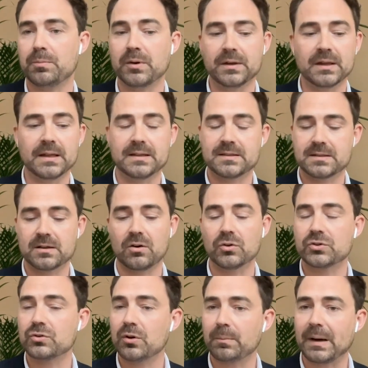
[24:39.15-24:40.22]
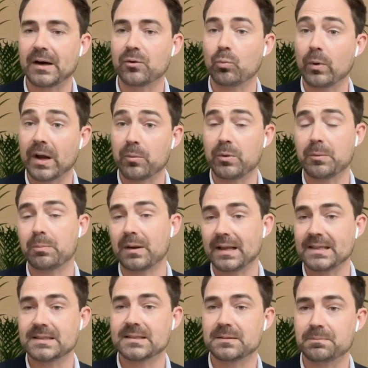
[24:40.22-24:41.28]
but it's also about where we
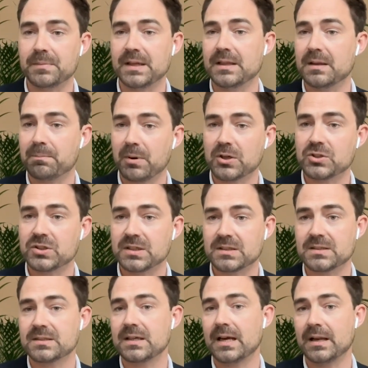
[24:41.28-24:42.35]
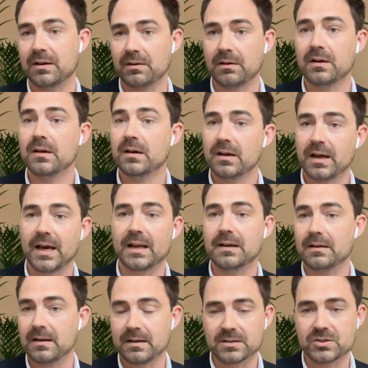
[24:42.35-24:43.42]
place them in the budgets and
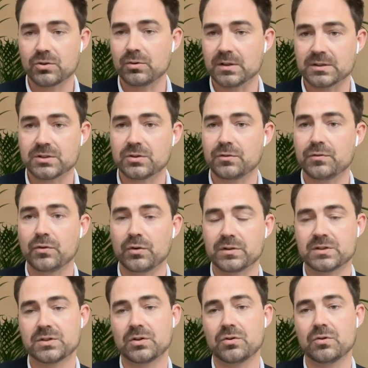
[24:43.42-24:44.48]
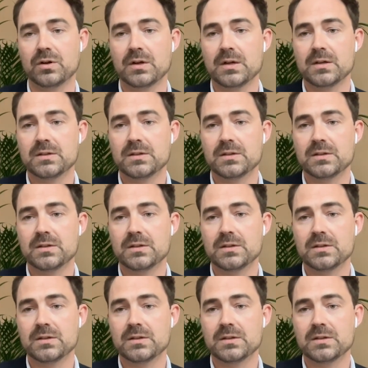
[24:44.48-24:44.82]
so on and so forth. So